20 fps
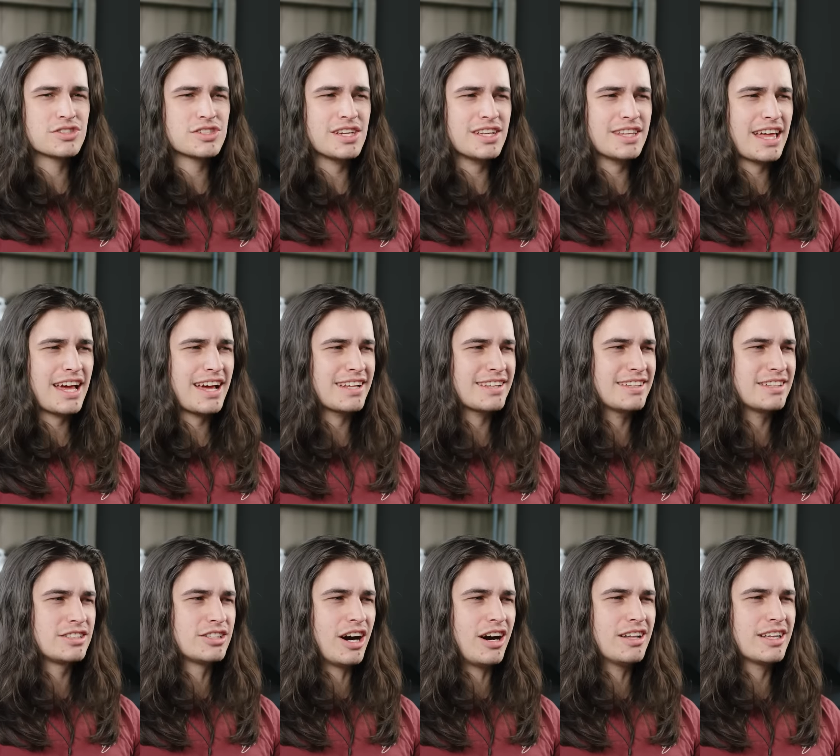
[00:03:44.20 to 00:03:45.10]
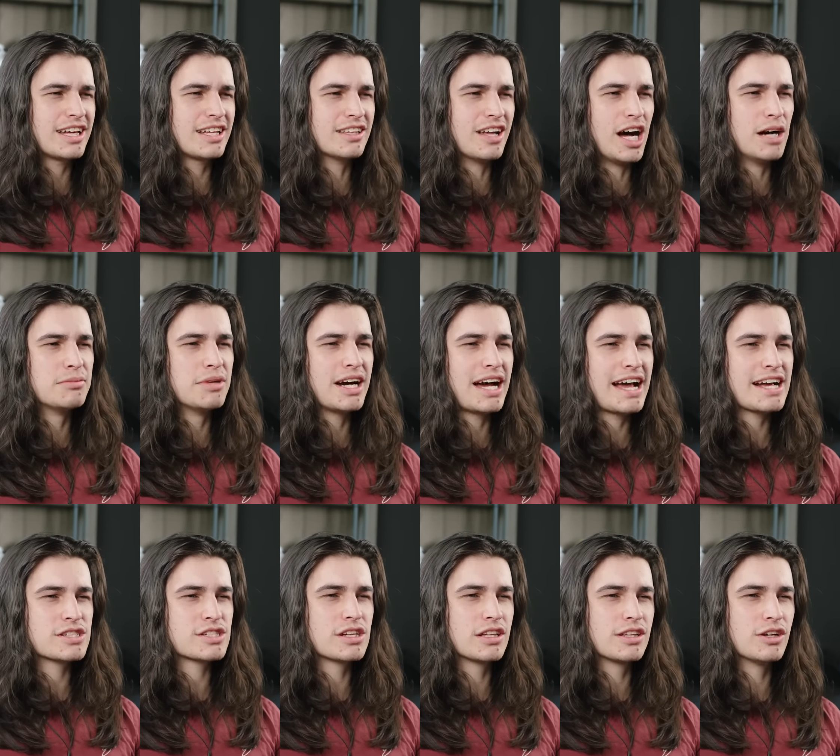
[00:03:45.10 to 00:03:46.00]
see that the Dalai Lama
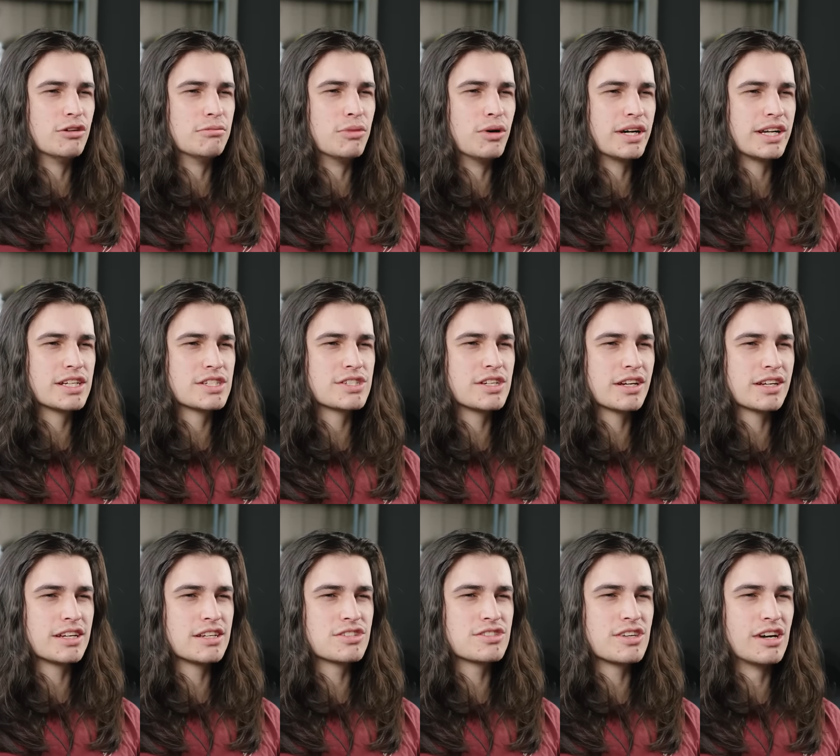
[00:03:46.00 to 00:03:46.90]
asked the little boy to suck his